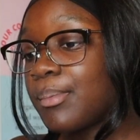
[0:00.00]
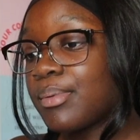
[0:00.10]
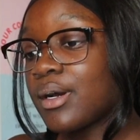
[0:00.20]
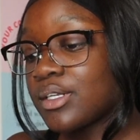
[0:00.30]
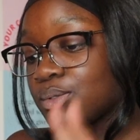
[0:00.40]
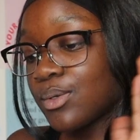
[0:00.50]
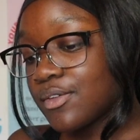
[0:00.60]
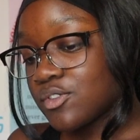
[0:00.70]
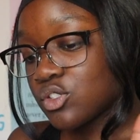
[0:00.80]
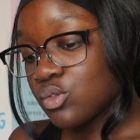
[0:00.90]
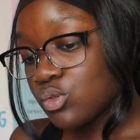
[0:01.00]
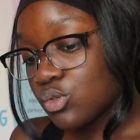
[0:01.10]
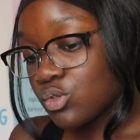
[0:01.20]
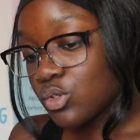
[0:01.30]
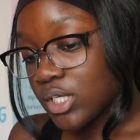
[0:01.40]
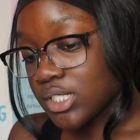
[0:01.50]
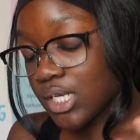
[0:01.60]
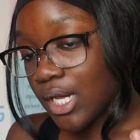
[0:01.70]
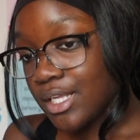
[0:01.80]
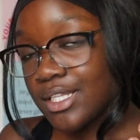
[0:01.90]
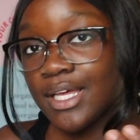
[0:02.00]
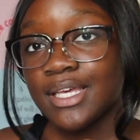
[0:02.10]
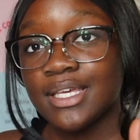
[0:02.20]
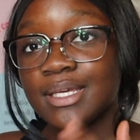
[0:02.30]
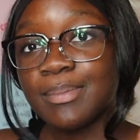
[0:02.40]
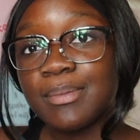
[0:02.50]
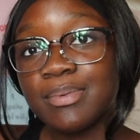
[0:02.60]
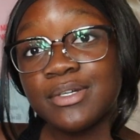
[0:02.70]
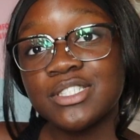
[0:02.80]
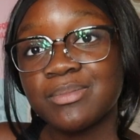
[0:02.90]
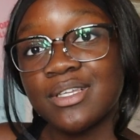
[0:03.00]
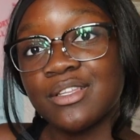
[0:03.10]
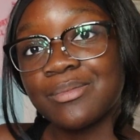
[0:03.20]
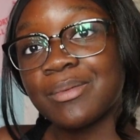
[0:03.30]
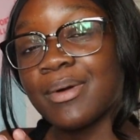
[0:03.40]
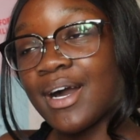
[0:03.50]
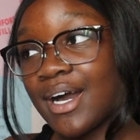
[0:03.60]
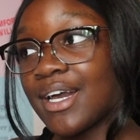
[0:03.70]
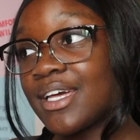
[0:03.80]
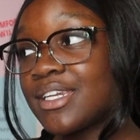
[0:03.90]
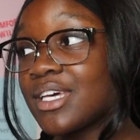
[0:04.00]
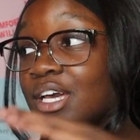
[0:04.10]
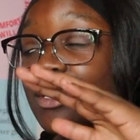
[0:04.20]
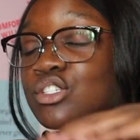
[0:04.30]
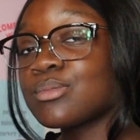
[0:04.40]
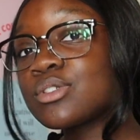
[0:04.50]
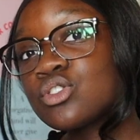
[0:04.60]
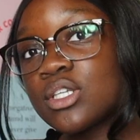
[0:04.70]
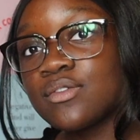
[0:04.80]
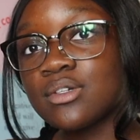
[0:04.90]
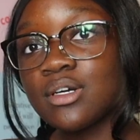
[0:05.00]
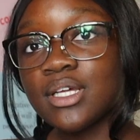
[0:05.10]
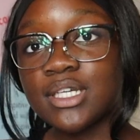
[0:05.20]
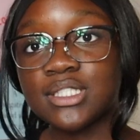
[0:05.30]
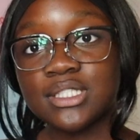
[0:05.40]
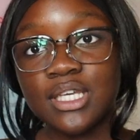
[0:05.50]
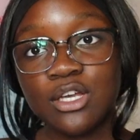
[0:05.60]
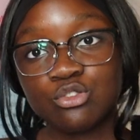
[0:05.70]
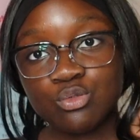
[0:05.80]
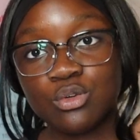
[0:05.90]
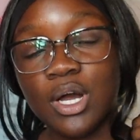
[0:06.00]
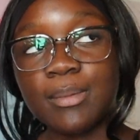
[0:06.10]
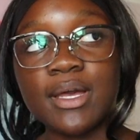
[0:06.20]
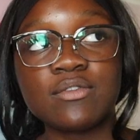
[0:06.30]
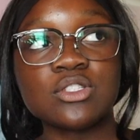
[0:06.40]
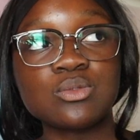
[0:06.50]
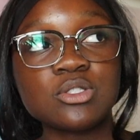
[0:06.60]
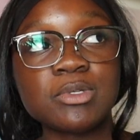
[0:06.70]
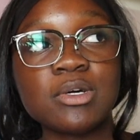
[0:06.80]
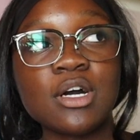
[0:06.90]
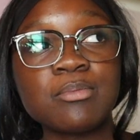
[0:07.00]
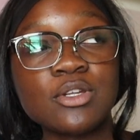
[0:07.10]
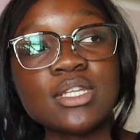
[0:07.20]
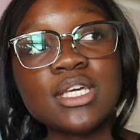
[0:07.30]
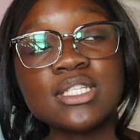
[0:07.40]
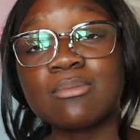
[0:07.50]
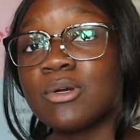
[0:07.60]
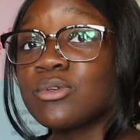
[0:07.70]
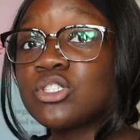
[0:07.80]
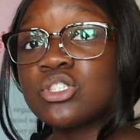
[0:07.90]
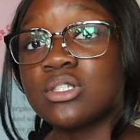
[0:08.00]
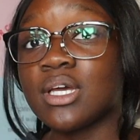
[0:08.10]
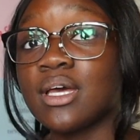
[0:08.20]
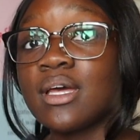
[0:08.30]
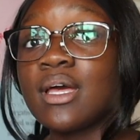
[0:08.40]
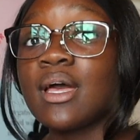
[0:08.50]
but with school, it's kind of like been pushing me a little bit behind. So I'm still trying to figure out like a schedule. I might have to switch my uploading days. I'm not really sure yet